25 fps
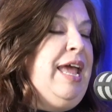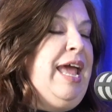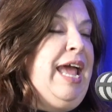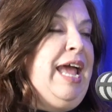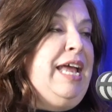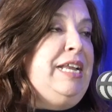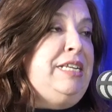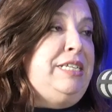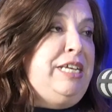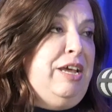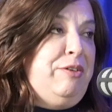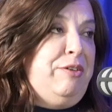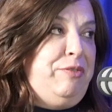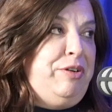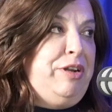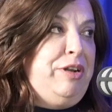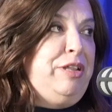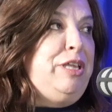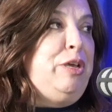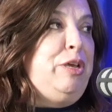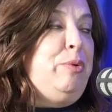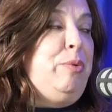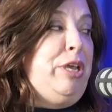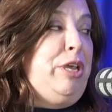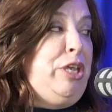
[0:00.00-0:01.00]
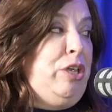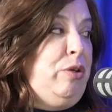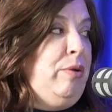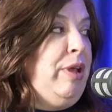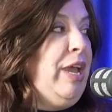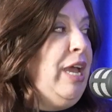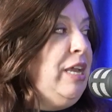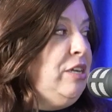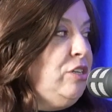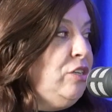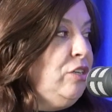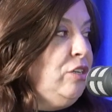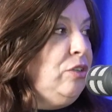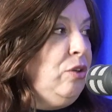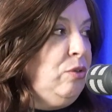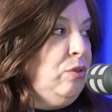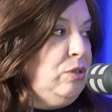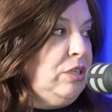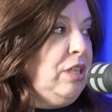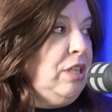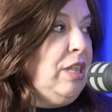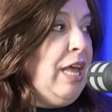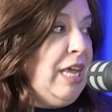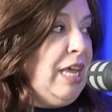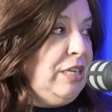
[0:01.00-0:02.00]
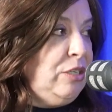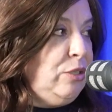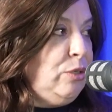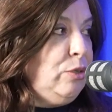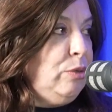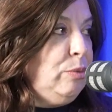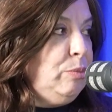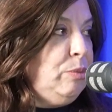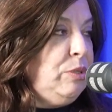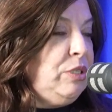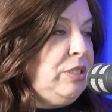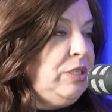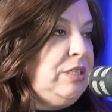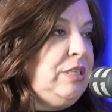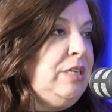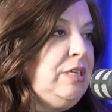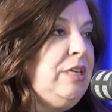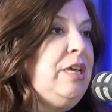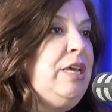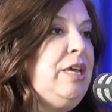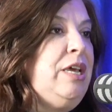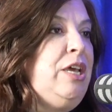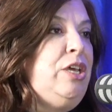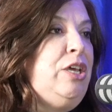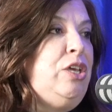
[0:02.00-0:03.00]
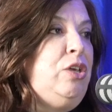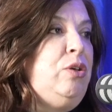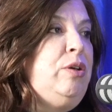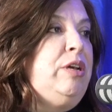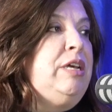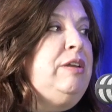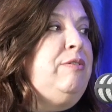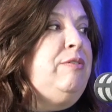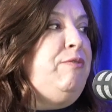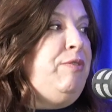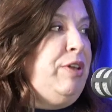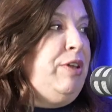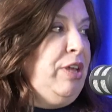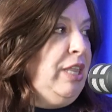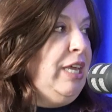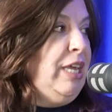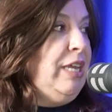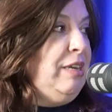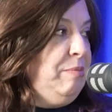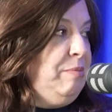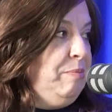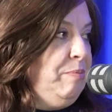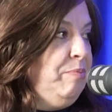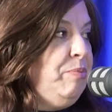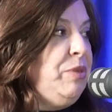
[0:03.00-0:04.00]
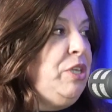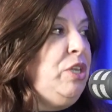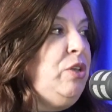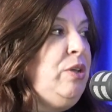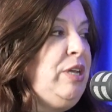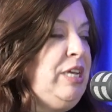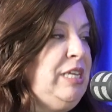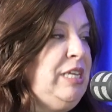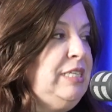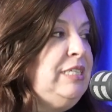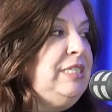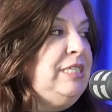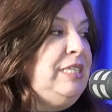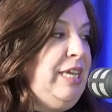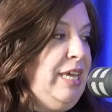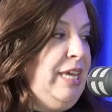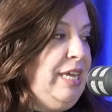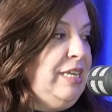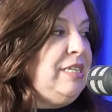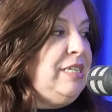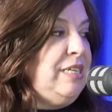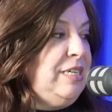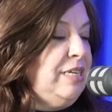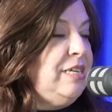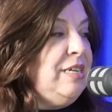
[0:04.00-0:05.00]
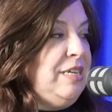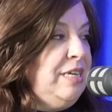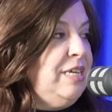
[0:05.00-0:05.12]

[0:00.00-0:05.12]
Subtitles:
and definitely when you enter those classrooms, you can feel it, you can see it.